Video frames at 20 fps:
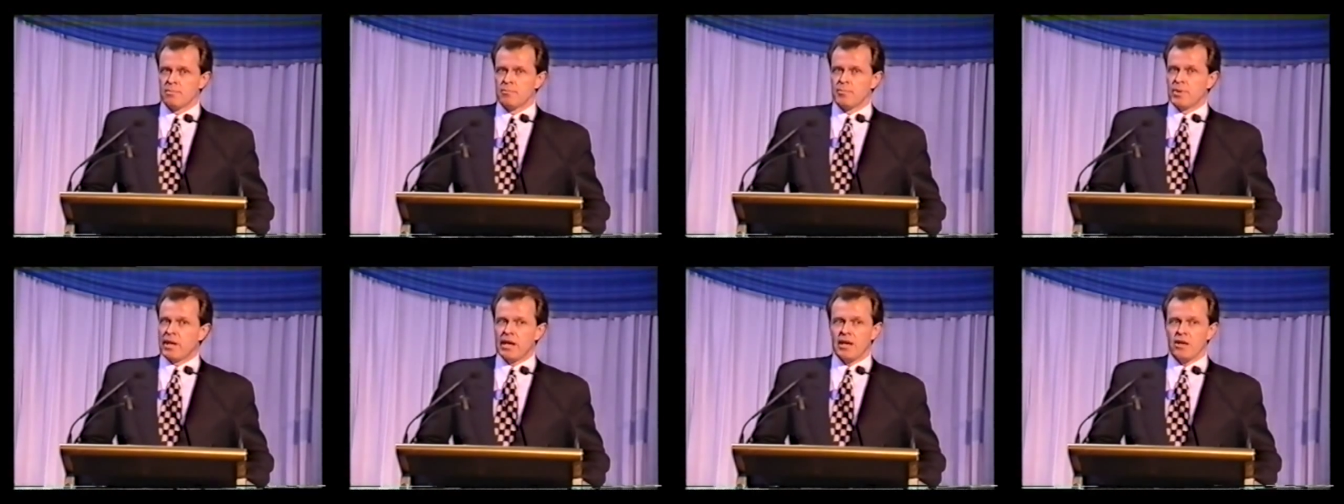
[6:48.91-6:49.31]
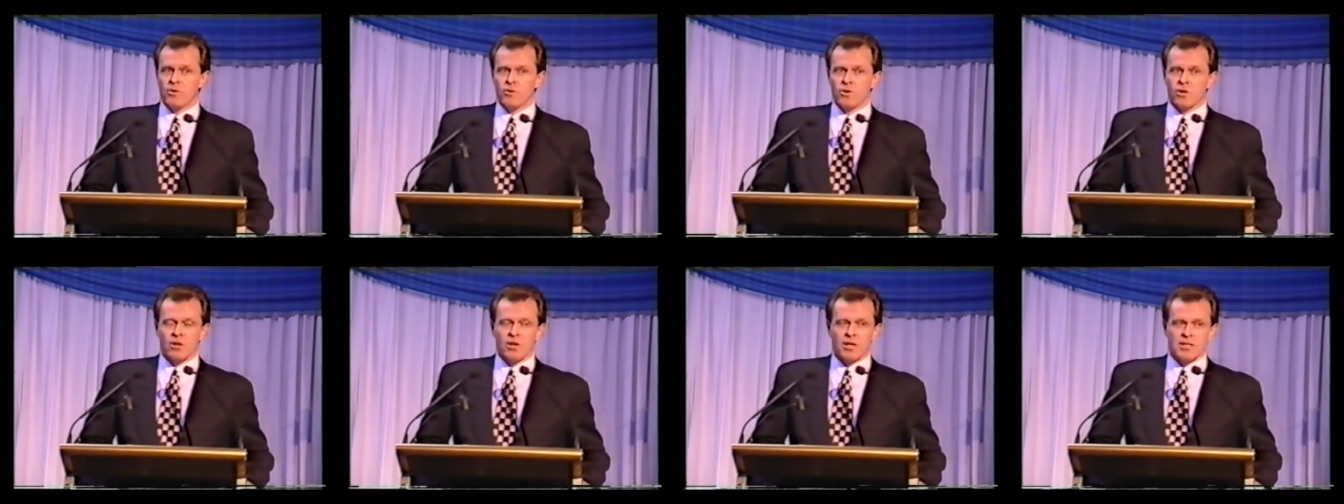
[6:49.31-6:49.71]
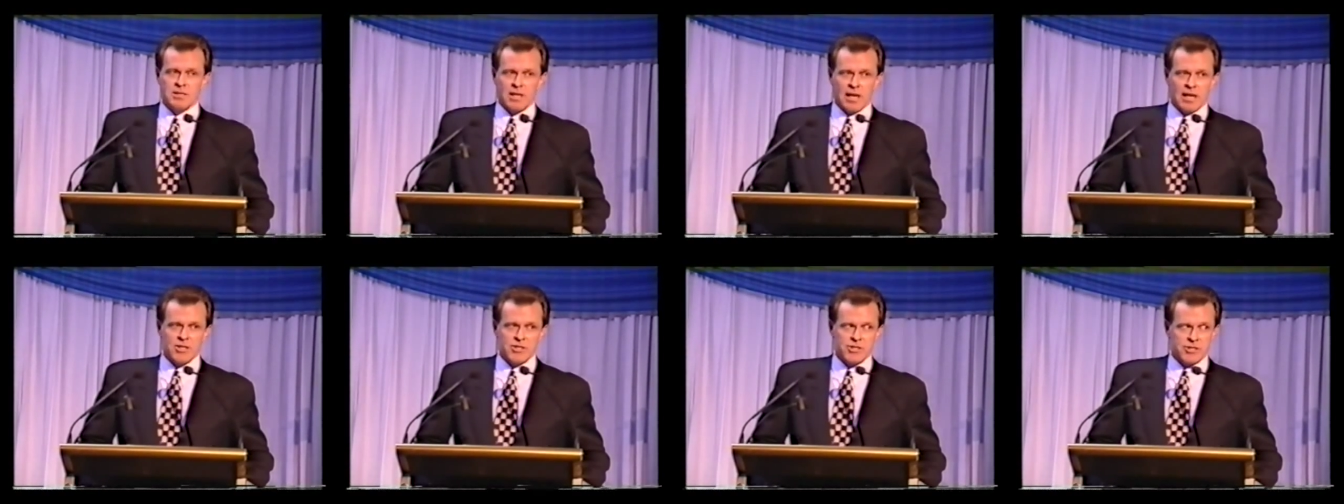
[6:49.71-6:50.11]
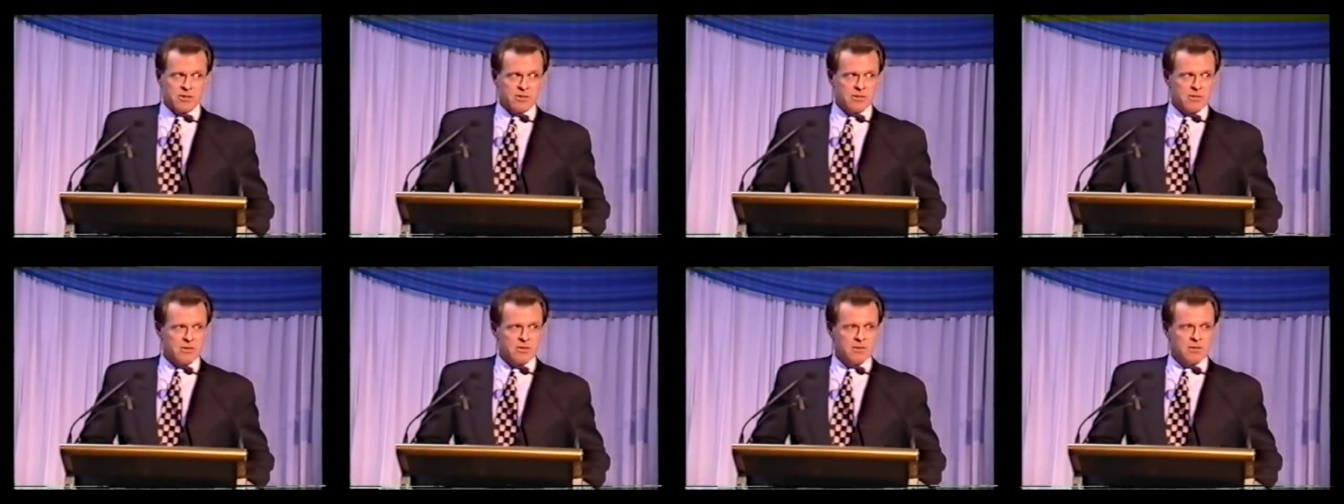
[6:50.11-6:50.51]
But any organisation
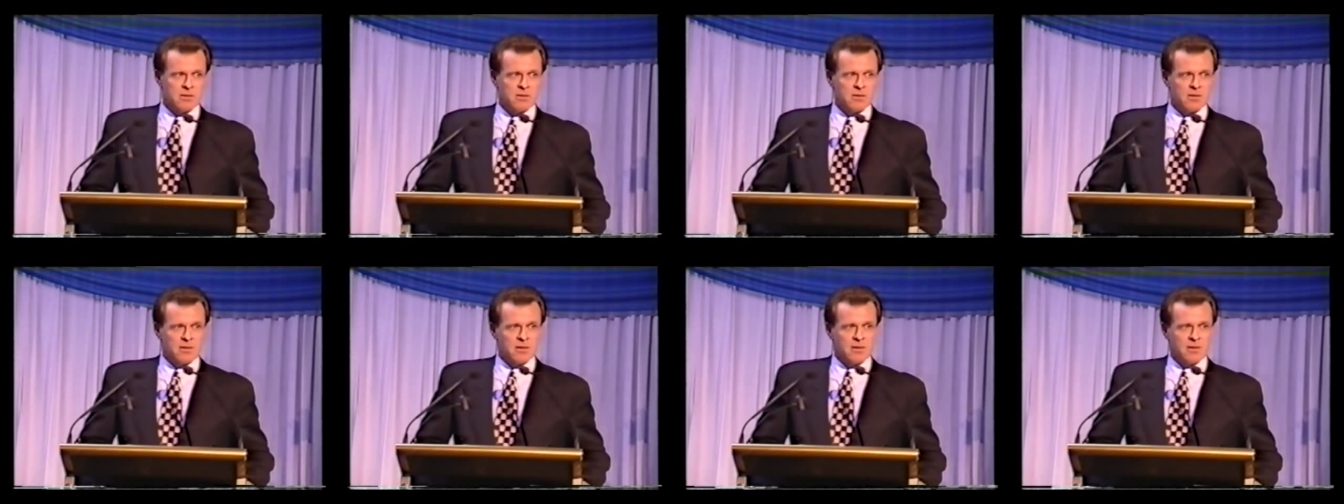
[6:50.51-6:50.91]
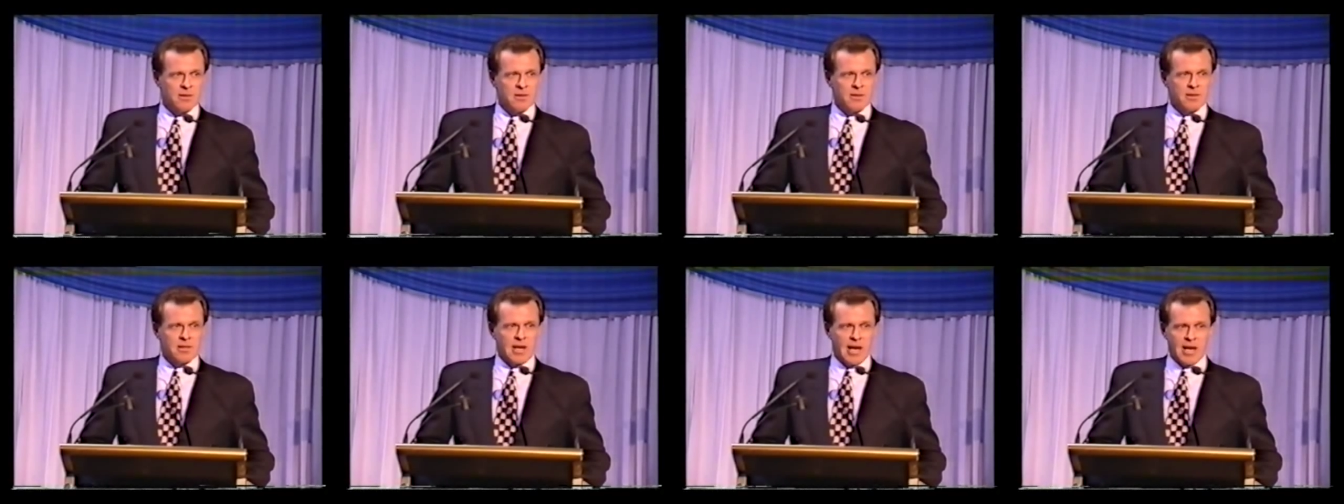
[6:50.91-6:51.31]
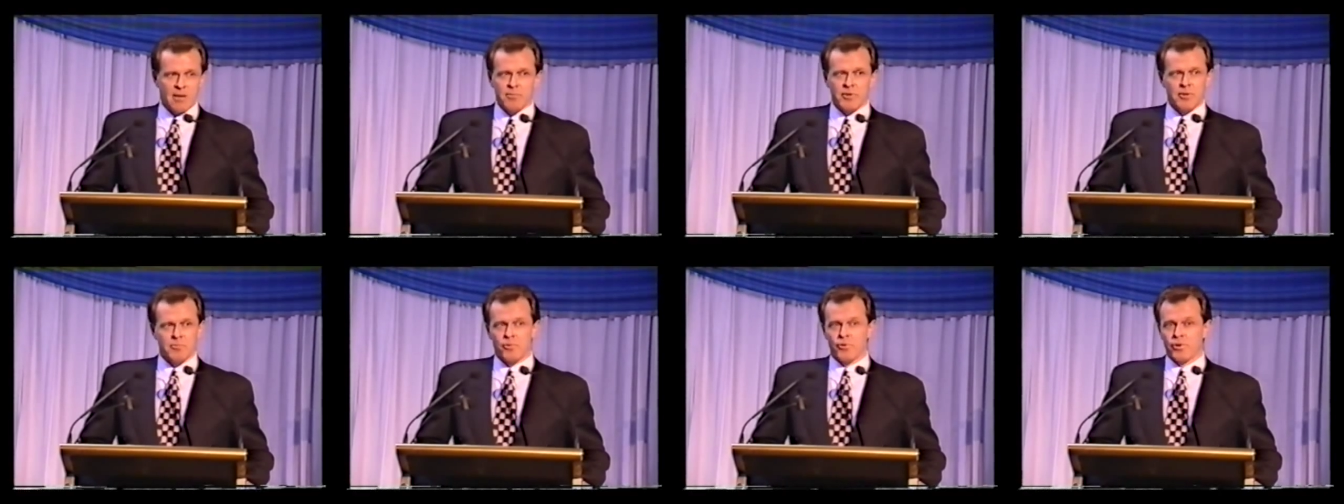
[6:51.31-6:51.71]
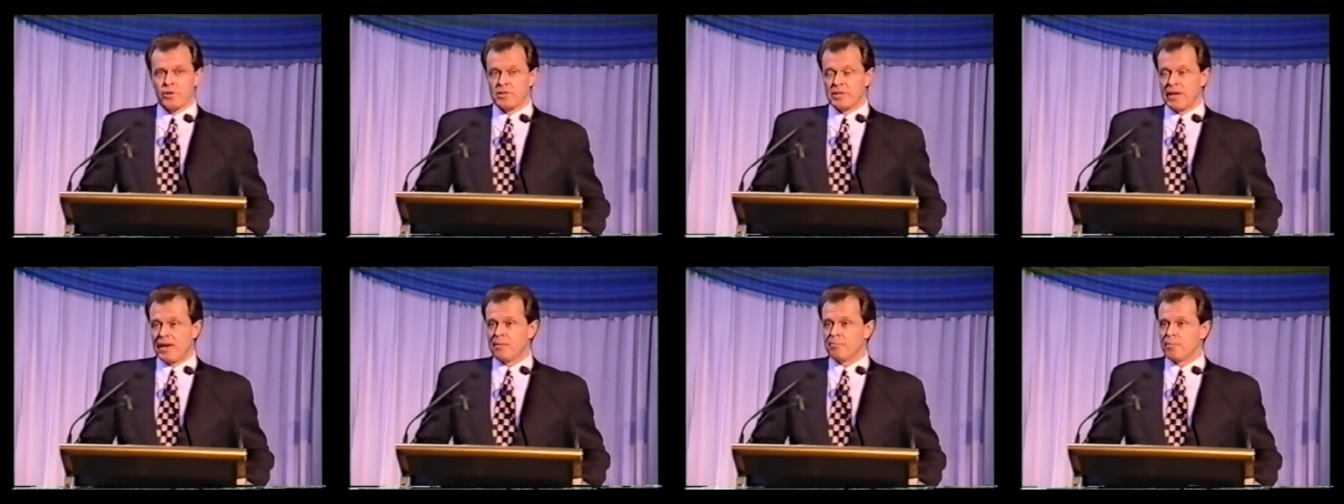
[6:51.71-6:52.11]
can be brought
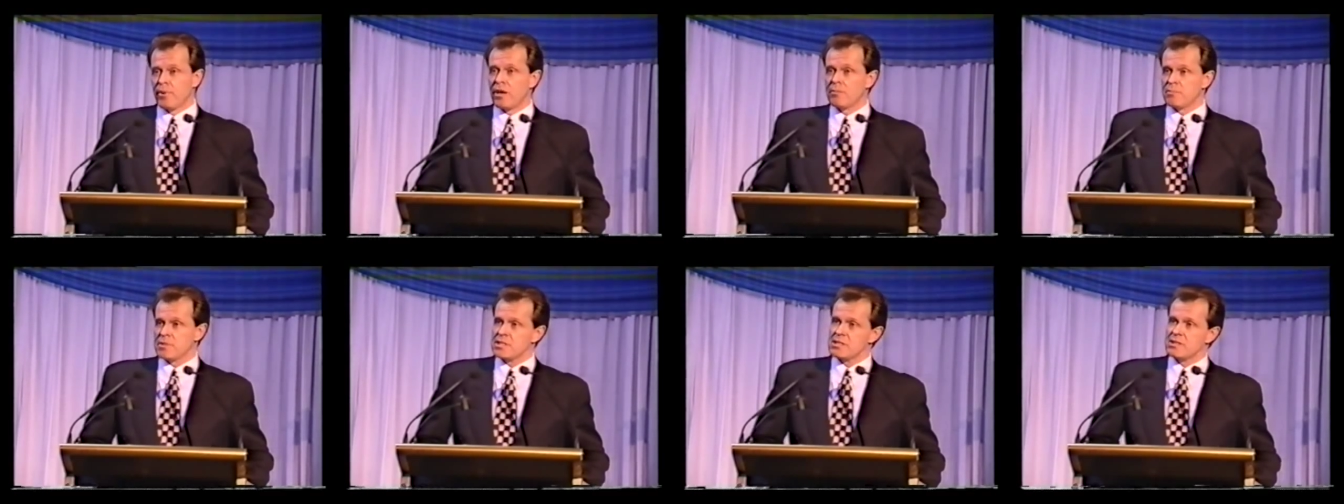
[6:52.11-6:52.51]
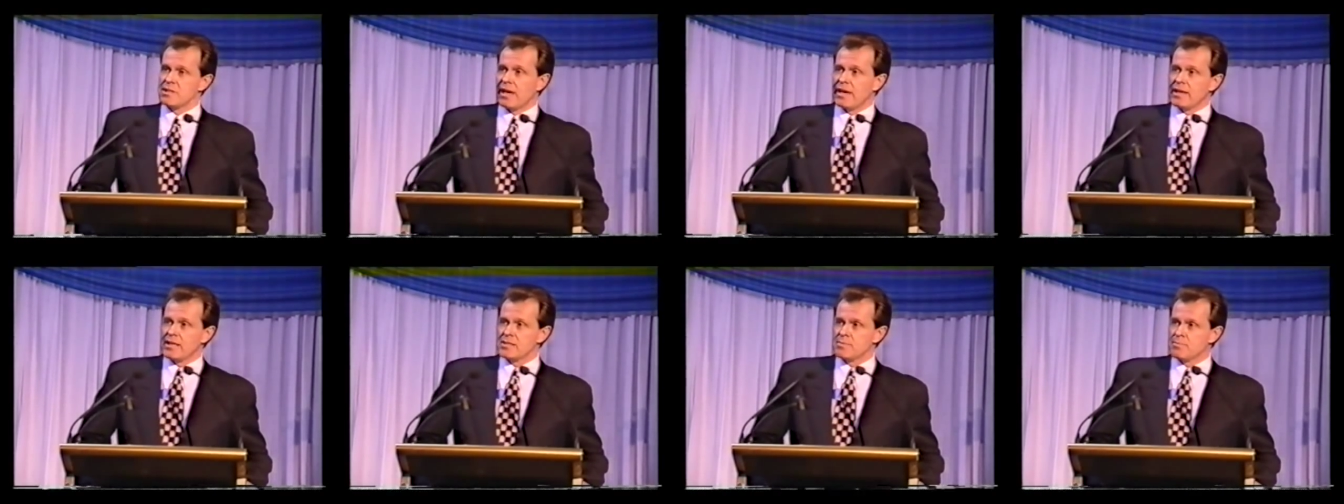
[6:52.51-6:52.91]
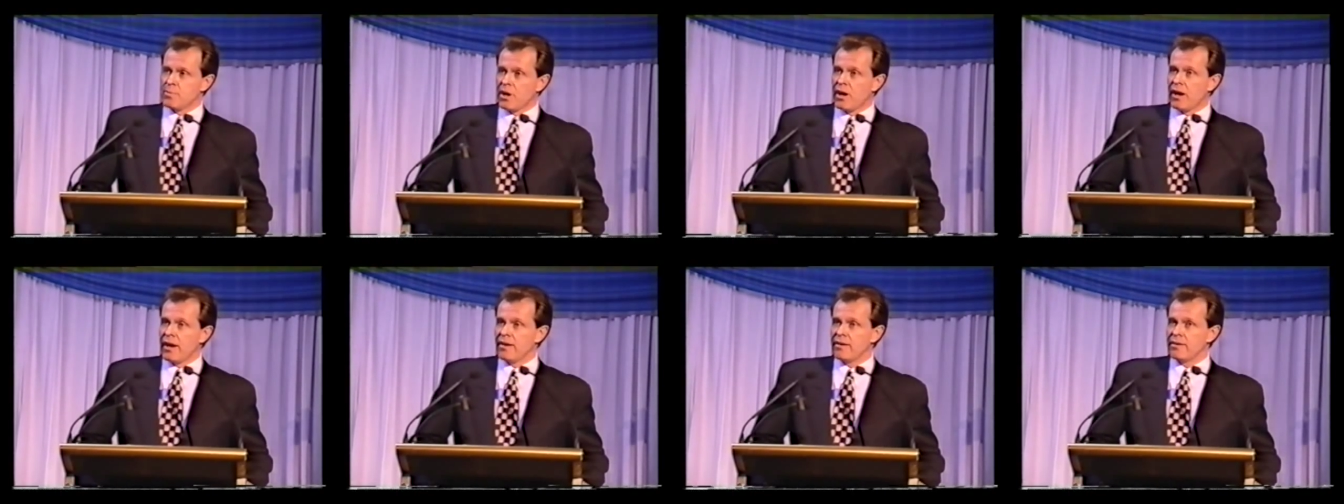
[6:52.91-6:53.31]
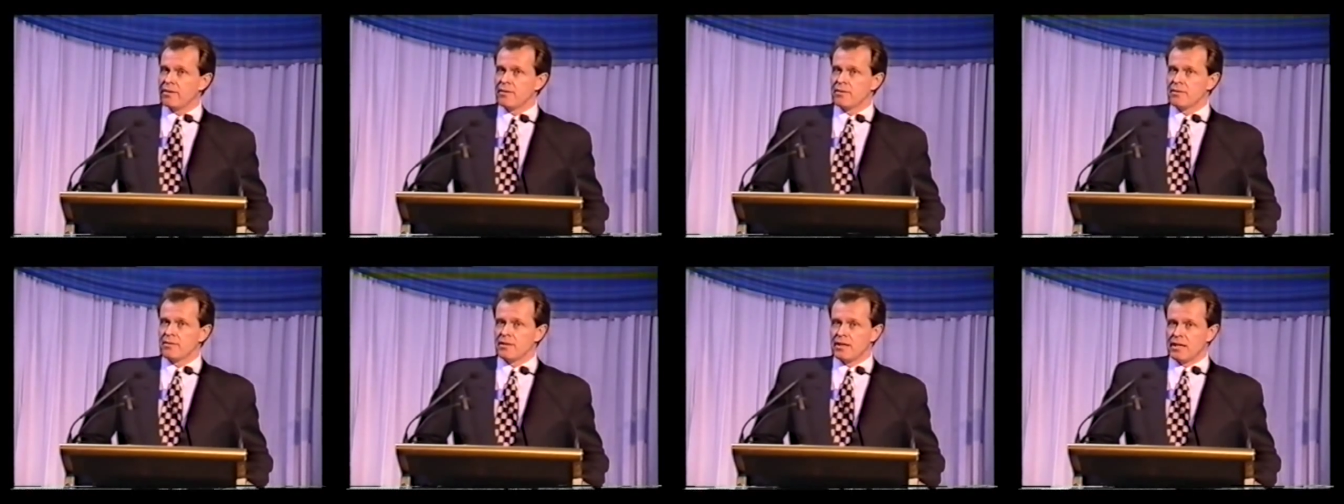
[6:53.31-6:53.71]
down by mistakes by
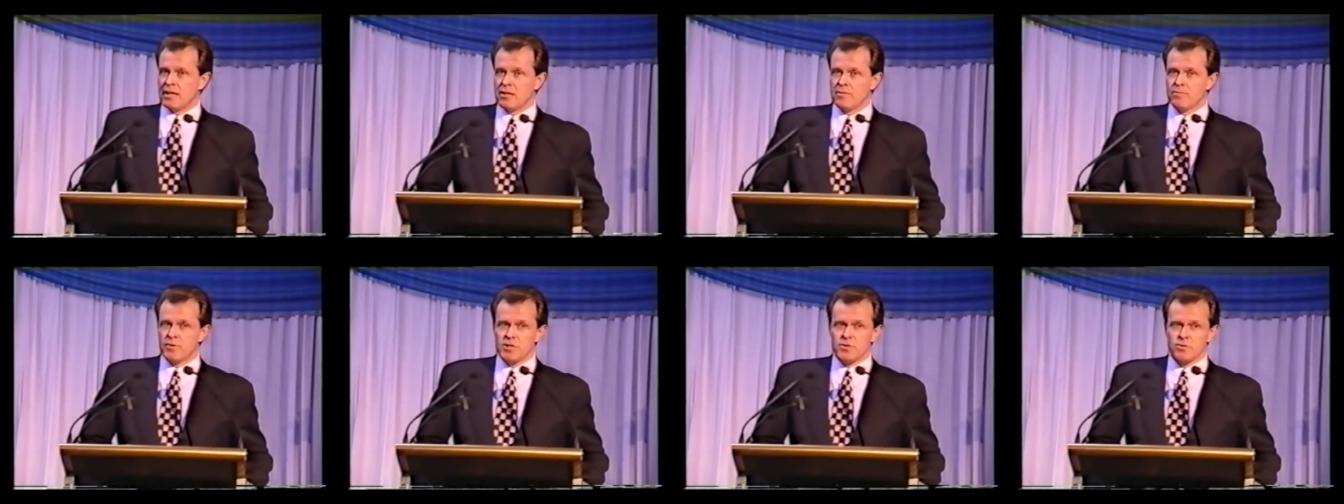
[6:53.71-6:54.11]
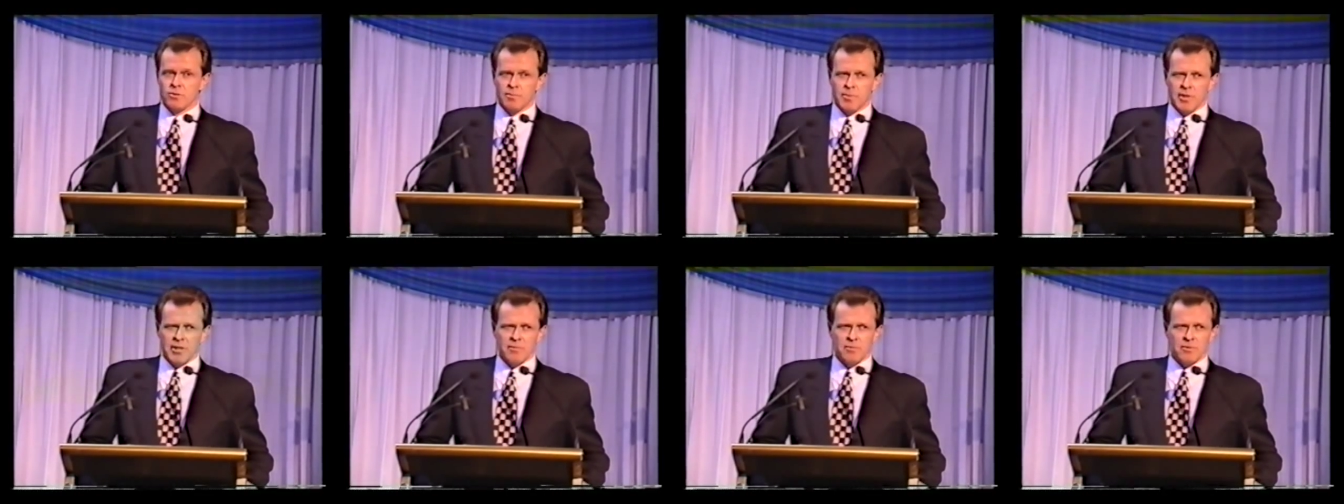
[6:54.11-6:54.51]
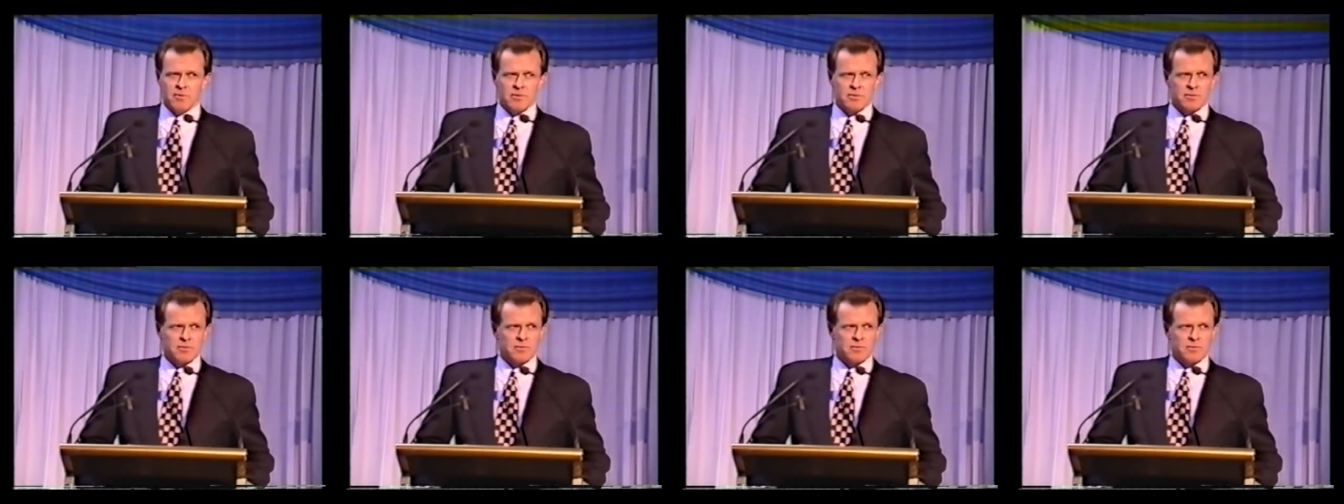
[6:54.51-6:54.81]
individual people.